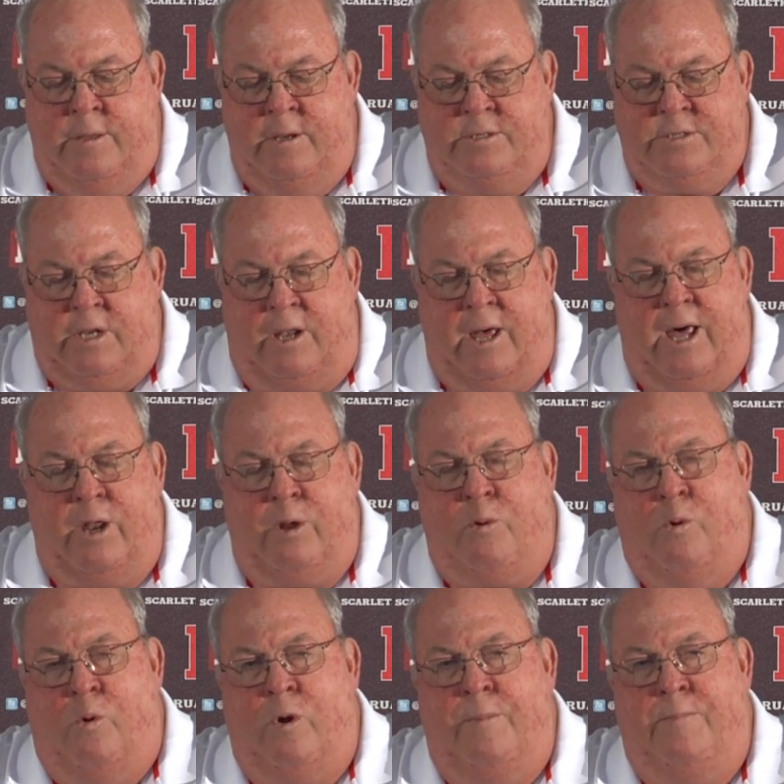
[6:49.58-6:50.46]
there's a lot
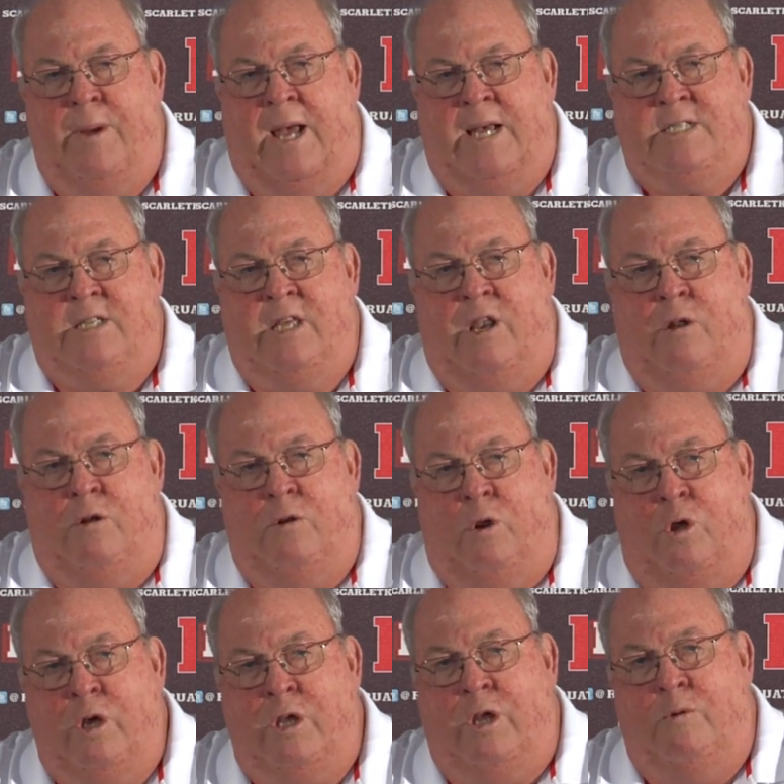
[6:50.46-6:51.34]
of quarterbacks that
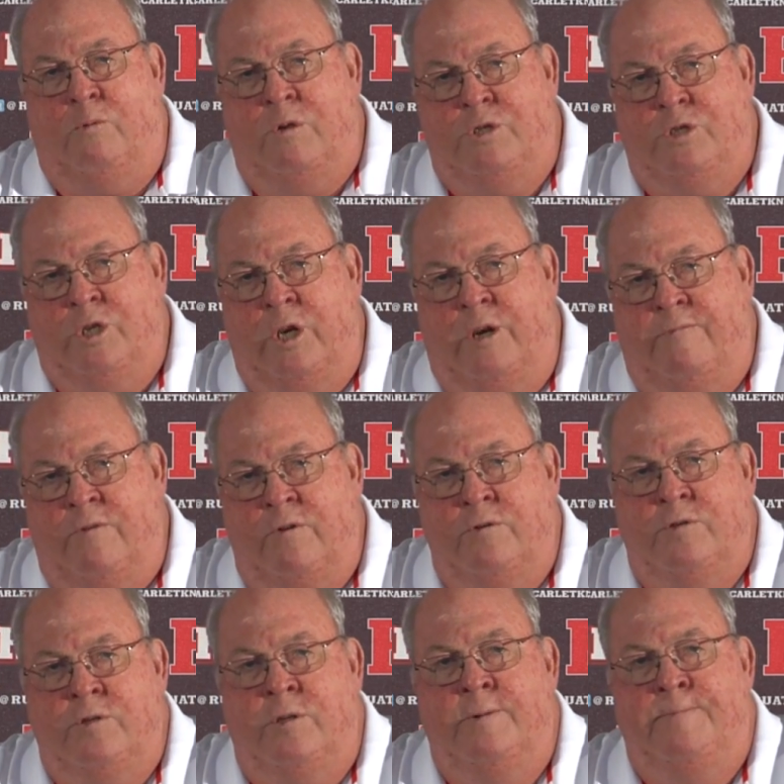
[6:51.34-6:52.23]
will look at
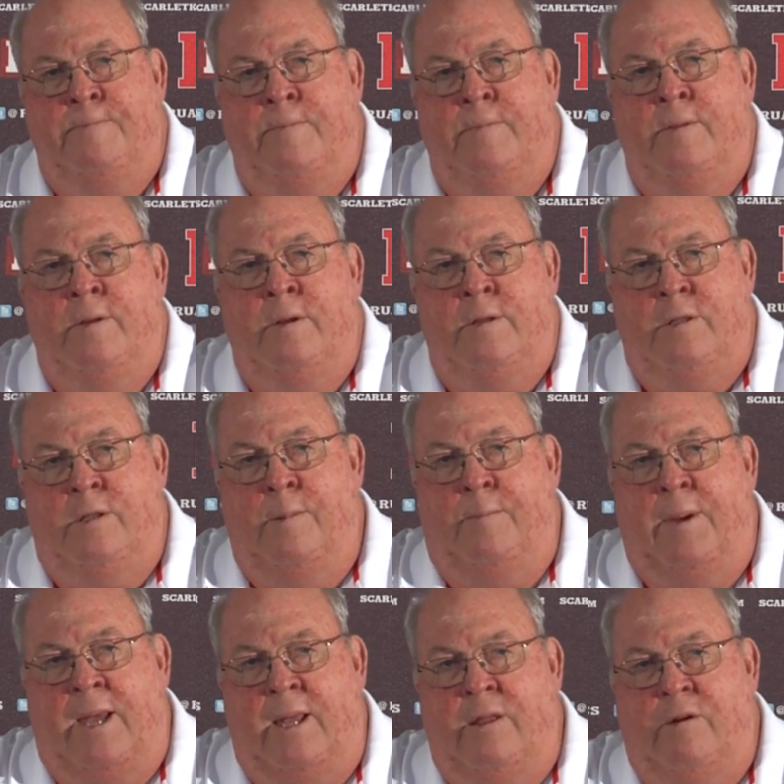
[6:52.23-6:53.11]
receivers
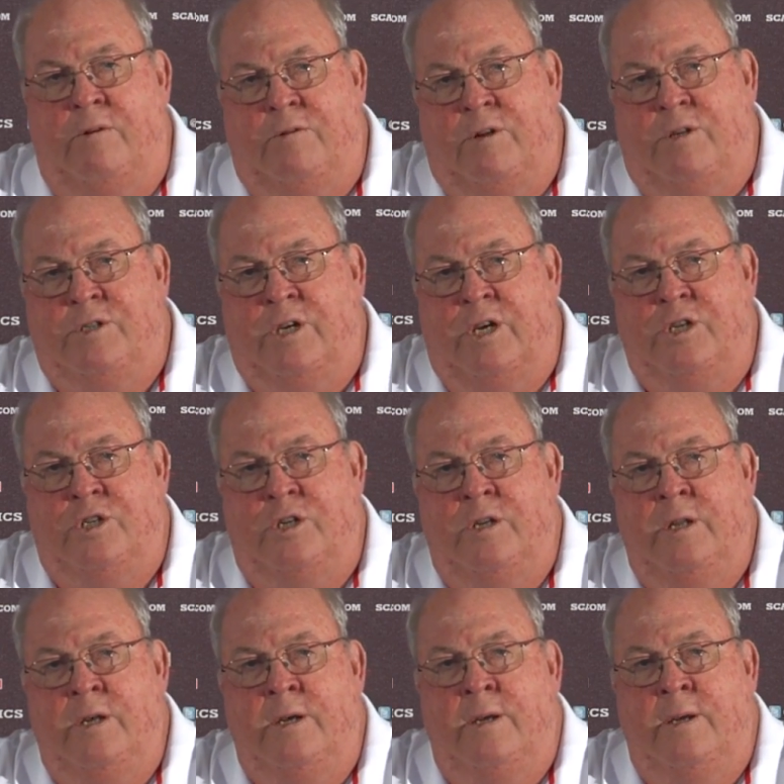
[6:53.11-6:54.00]
to make their
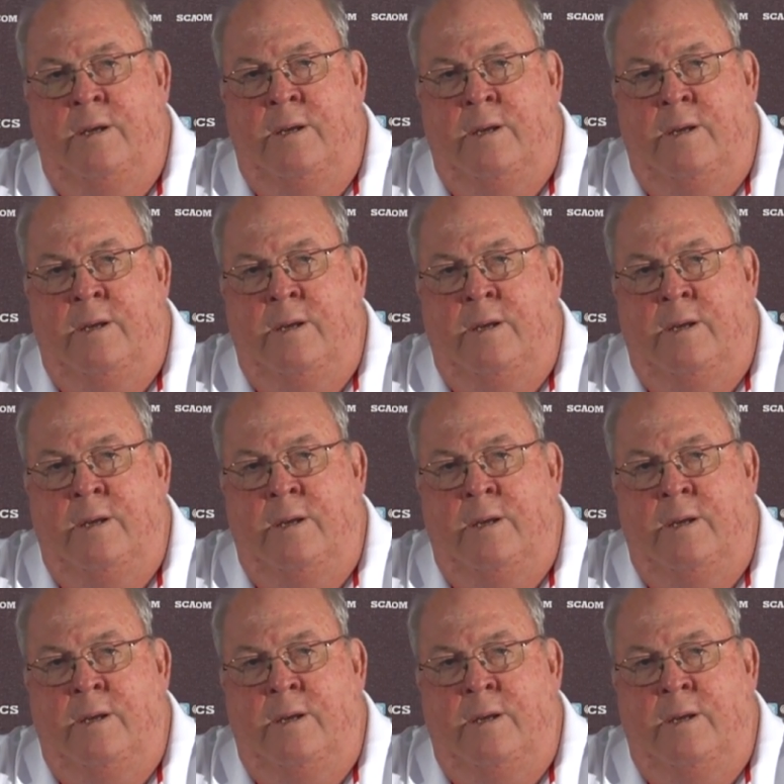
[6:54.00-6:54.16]
decision.